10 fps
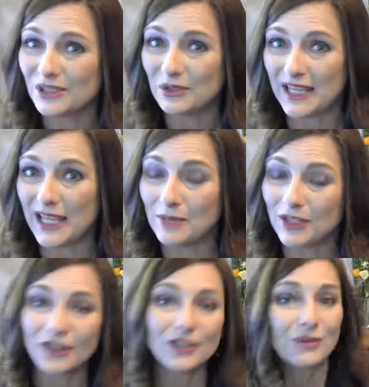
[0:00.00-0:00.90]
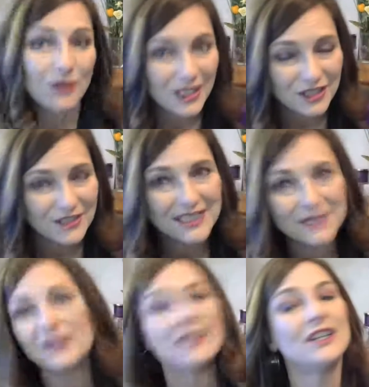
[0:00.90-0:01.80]
You came here. You're watching this
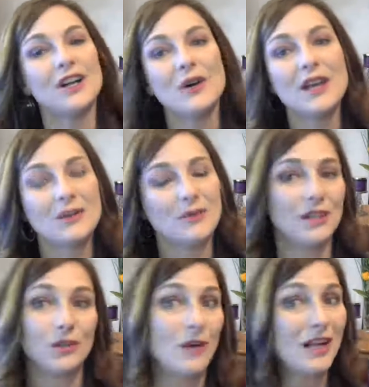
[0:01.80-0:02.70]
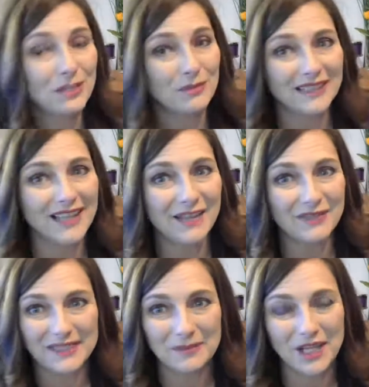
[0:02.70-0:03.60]
video, whether you're watching me live
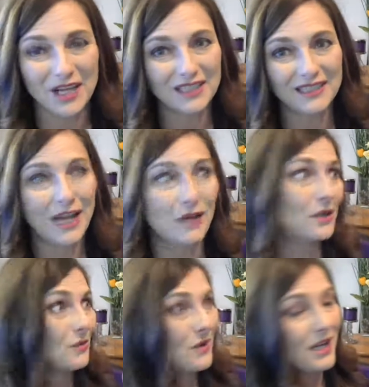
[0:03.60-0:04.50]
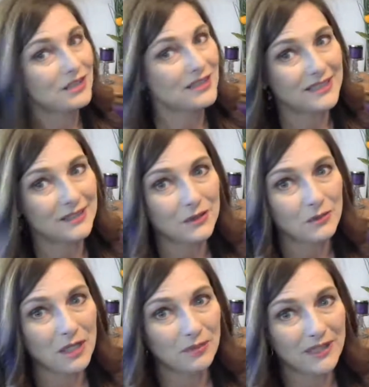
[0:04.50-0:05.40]
as I'm talking now or you're watching this as a
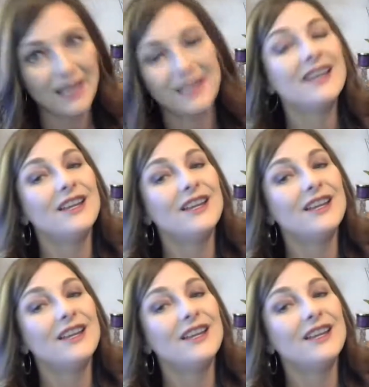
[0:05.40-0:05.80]
replay.